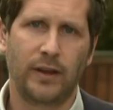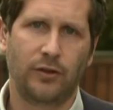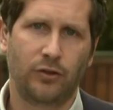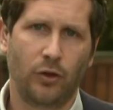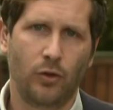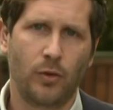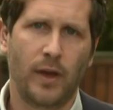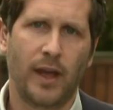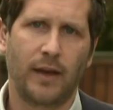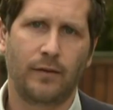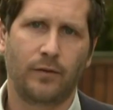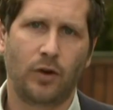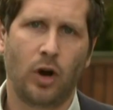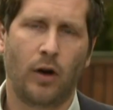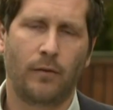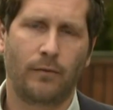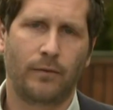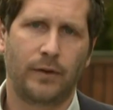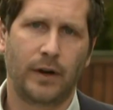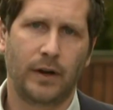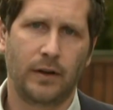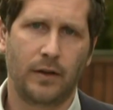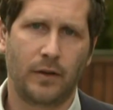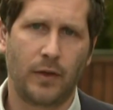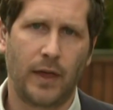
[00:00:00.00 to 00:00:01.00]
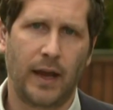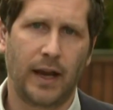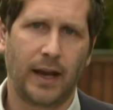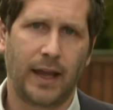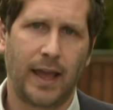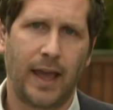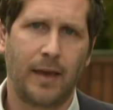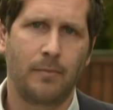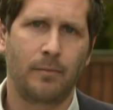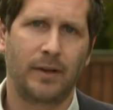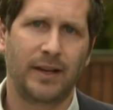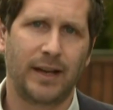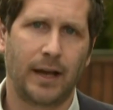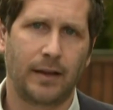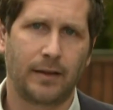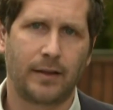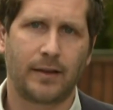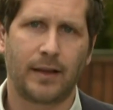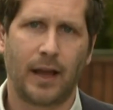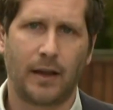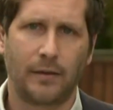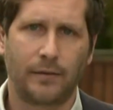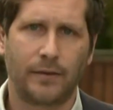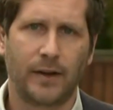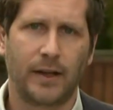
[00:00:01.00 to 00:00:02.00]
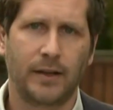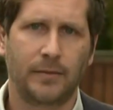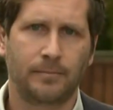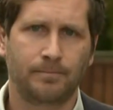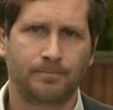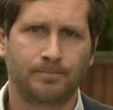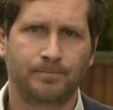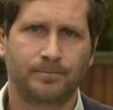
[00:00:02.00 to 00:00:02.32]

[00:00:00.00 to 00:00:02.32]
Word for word: do have confidence that it can be done safely.